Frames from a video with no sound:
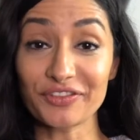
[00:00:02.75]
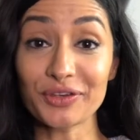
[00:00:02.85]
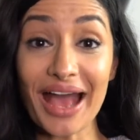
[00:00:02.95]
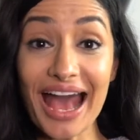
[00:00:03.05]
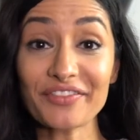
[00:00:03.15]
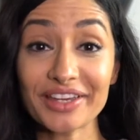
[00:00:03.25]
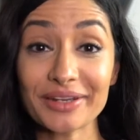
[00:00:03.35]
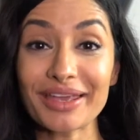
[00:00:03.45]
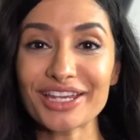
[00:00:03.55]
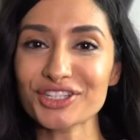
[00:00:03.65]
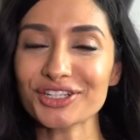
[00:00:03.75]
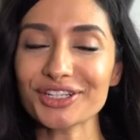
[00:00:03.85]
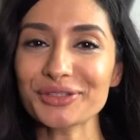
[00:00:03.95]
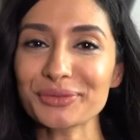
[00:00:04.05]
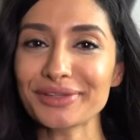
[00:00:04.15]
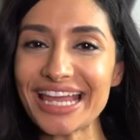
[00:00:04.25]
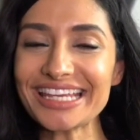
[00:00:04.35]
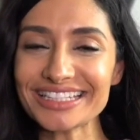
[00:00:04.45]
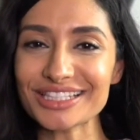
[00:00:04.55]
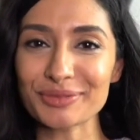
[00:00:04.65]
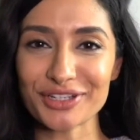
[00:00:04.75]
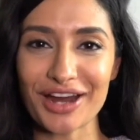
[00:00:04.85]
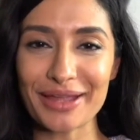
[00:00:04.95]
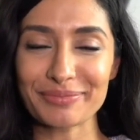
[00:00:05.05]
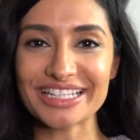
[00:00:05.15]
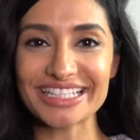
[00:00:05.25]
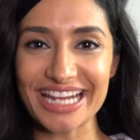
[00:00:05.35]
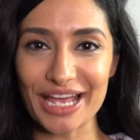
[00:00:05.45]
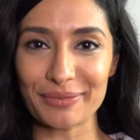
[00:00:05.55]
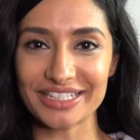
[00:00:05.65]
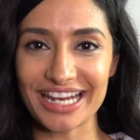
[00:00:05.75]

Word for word: If you haven't, make sure you like and subscribe to stay up